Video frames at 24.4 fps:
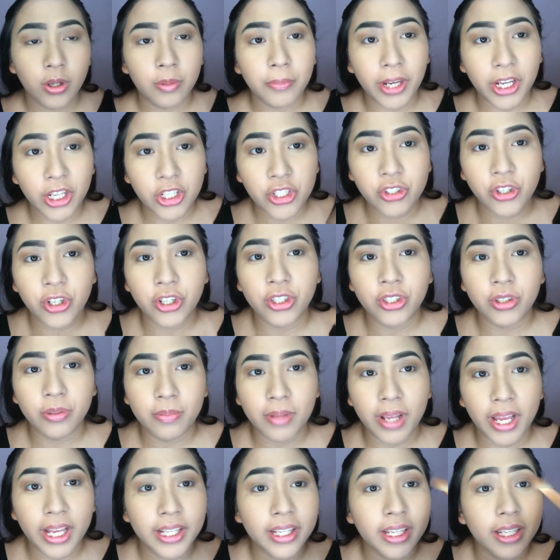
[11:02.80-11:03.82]
So, make sure to
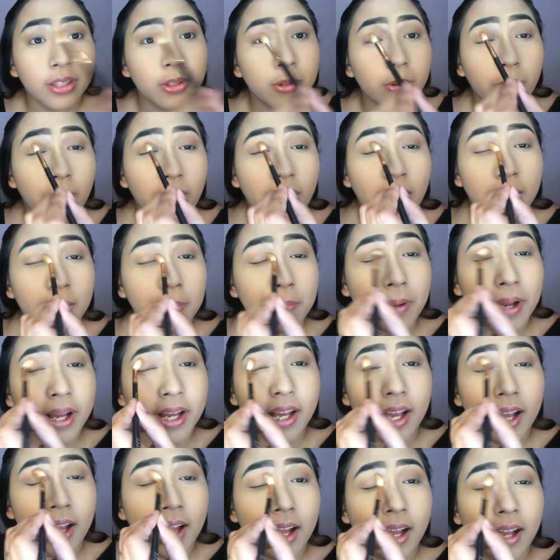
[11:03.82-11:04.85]
blend it well
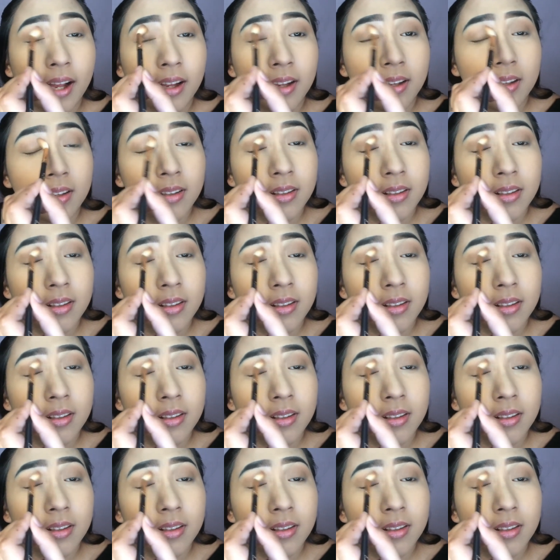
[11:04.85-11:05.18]
para